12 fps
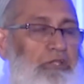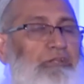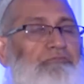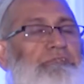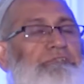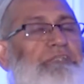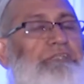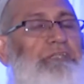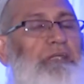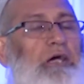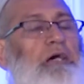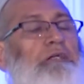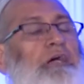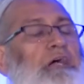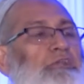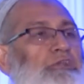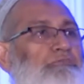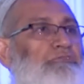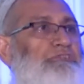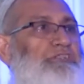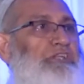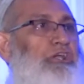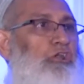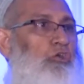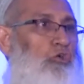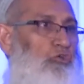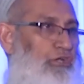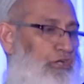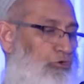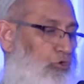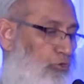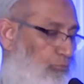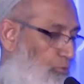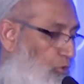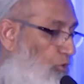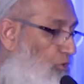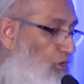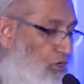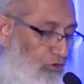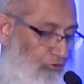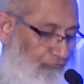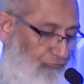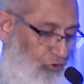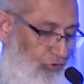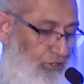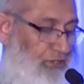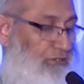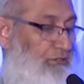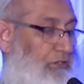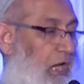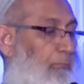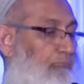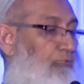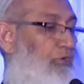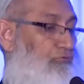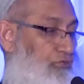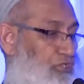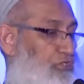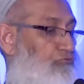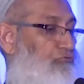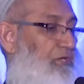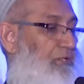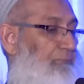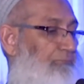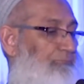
University, Khan University are already on board for this type 1 registry.